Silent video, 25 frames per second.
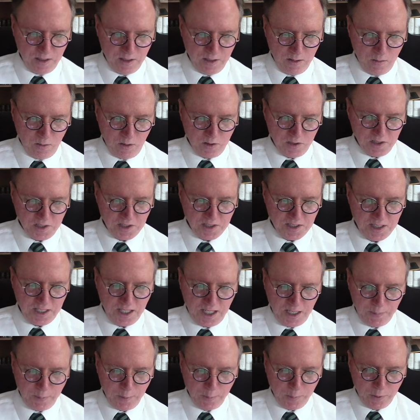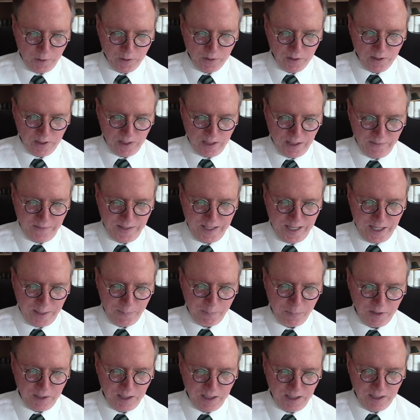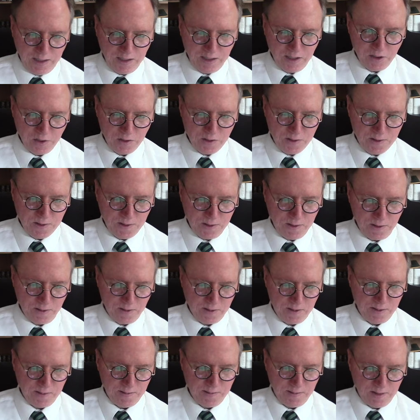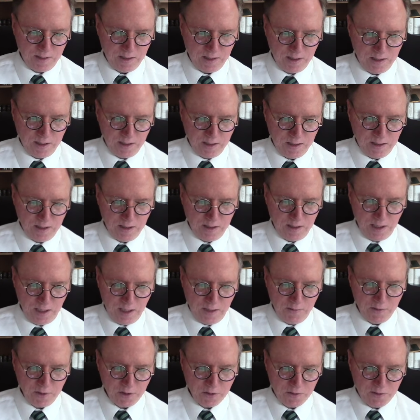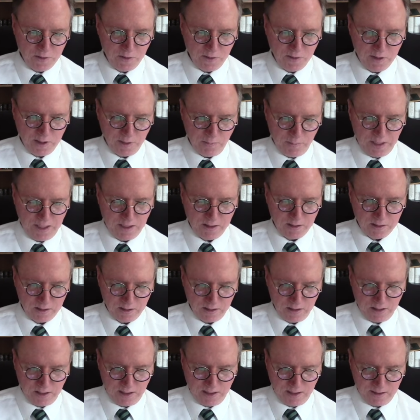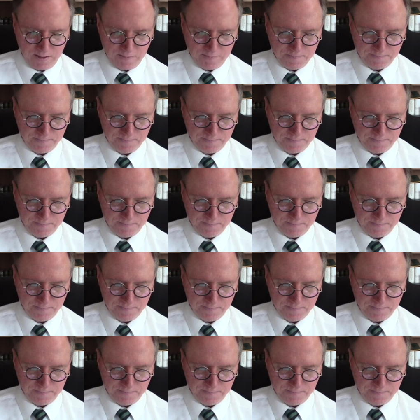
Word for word: which is capable of apprehending truth, even truth about God.